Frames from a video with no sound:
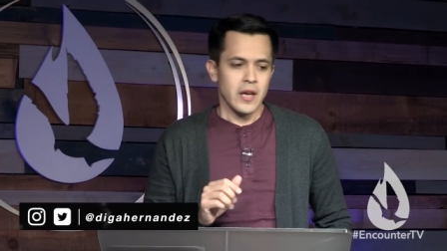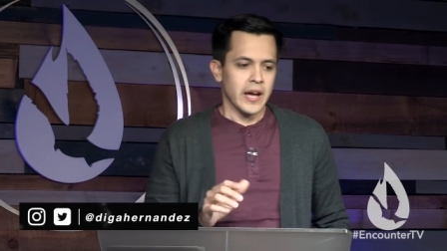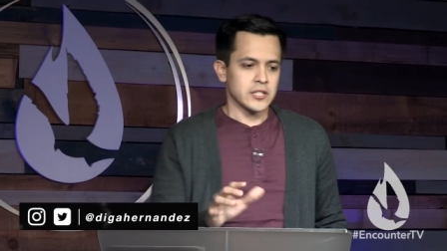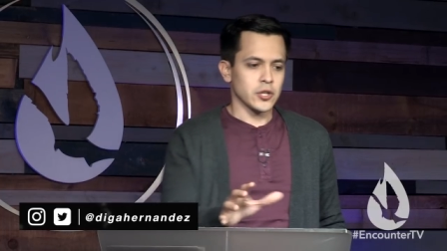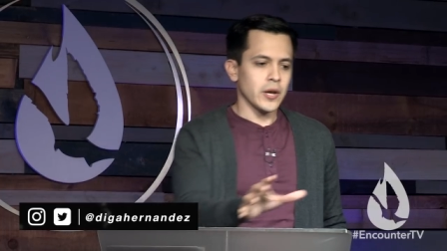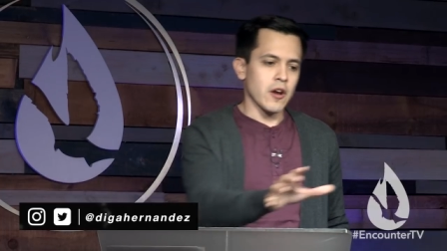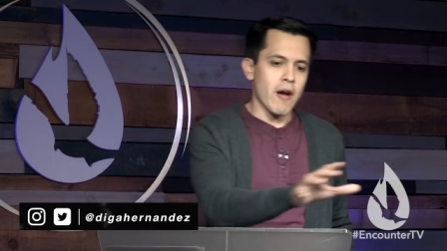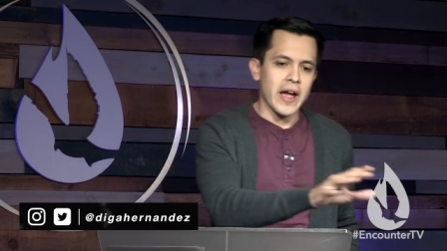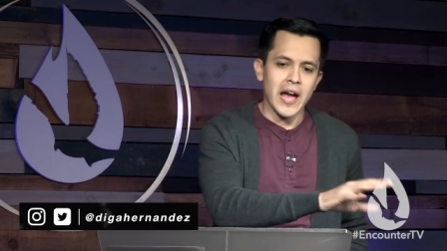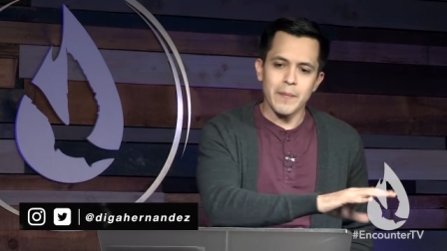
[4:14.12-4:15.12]
And so here
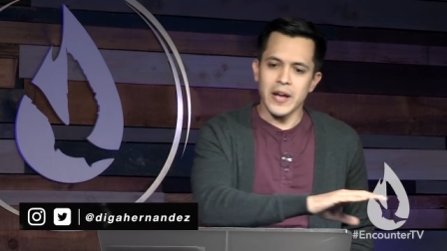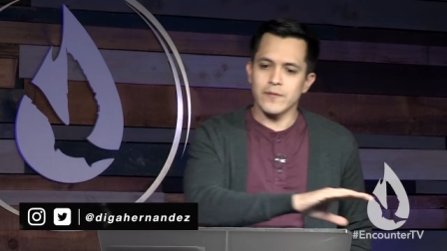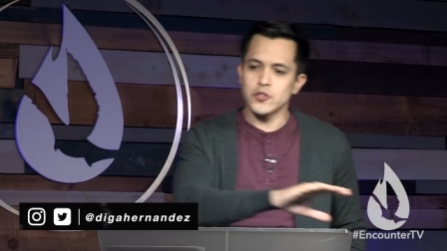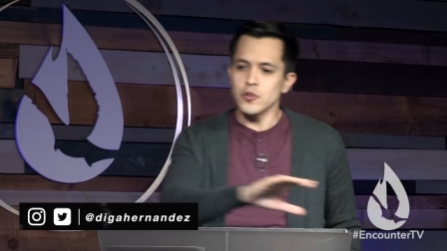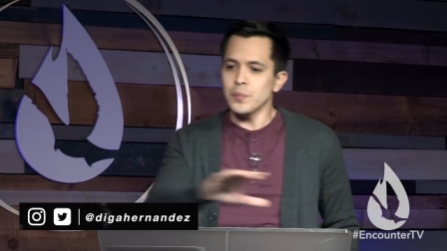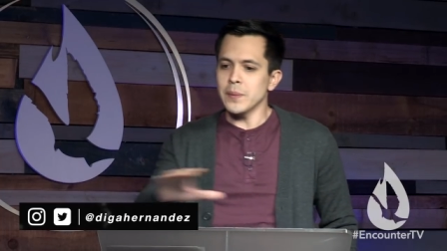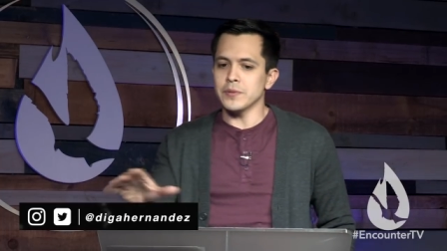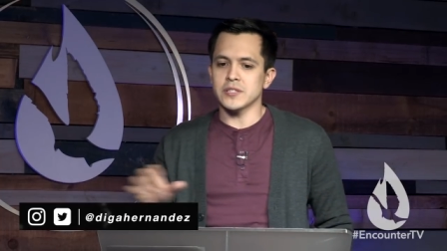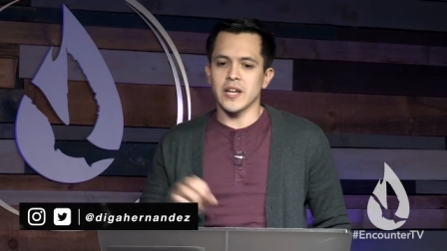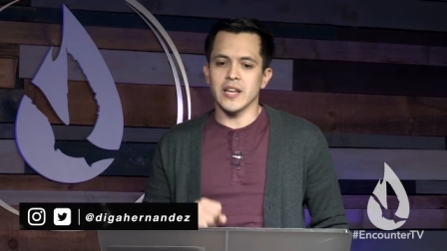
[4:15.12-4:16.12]
I am. I have two people
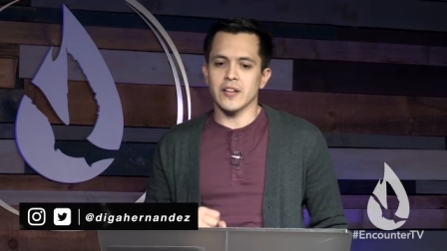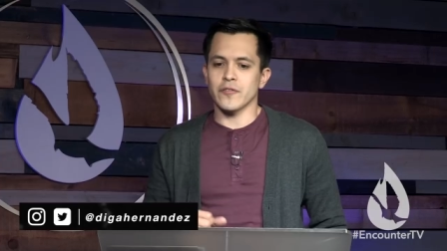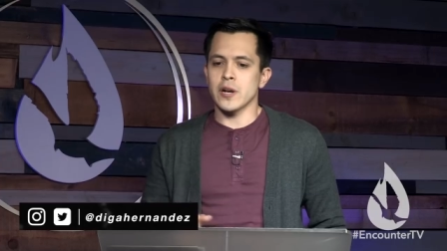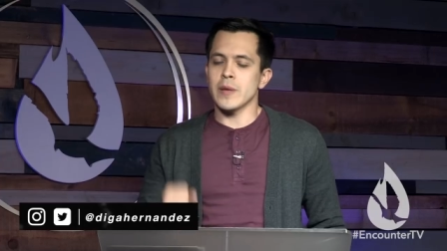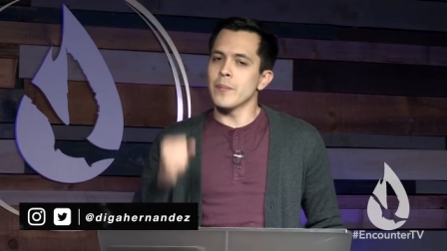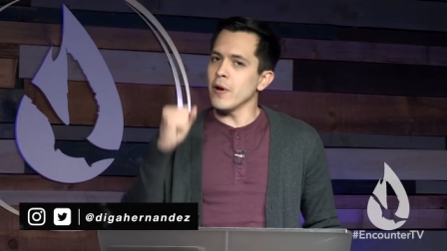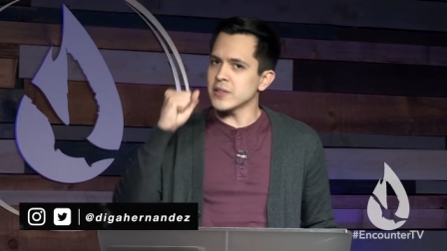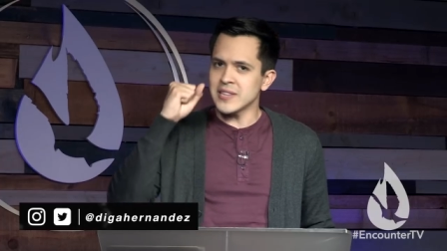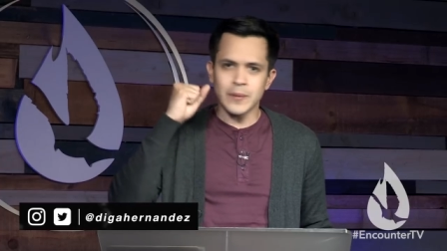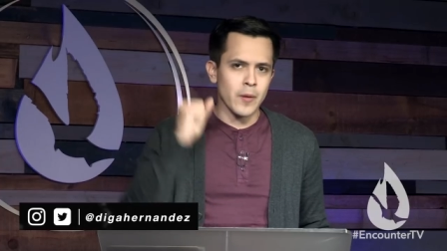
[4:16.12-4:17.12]
standing in front of me.
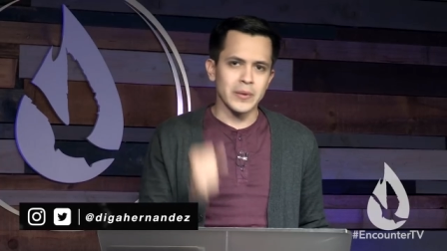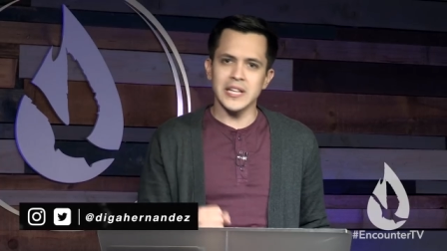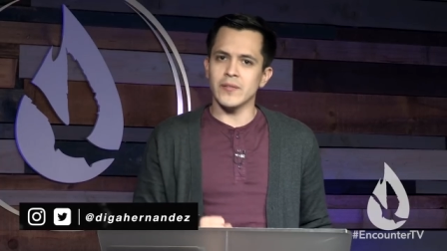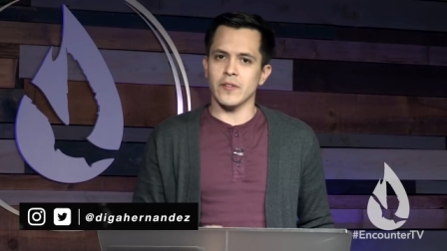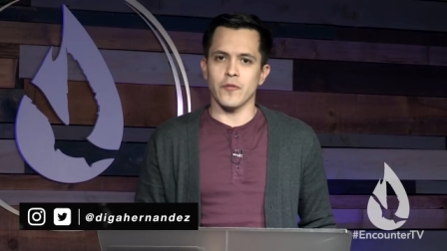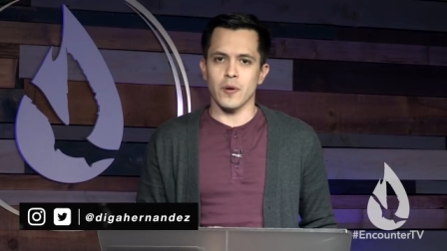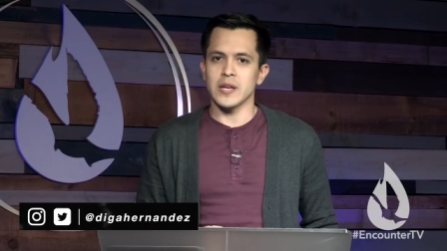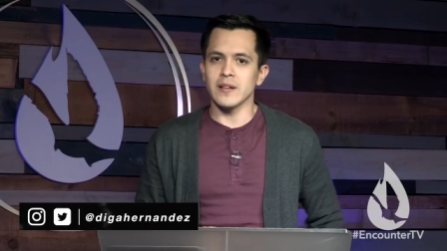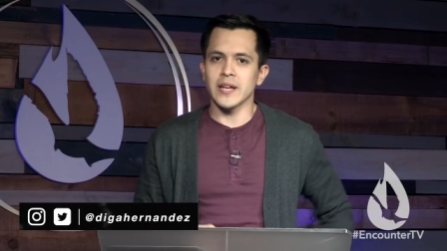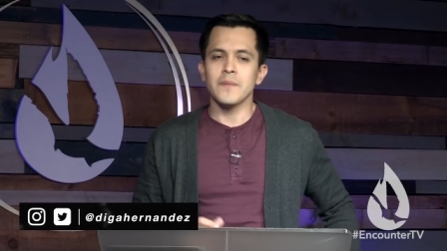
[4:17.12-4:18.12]
Both of them are believing for a
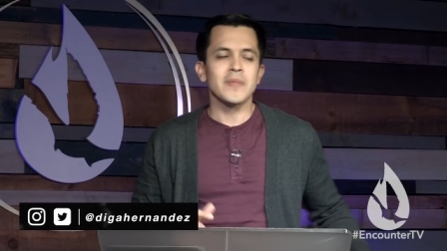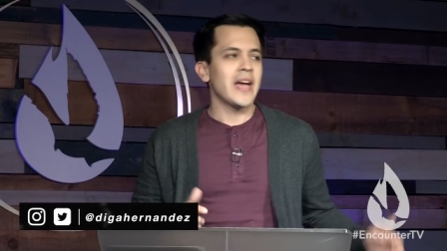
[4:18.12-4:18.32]
healing.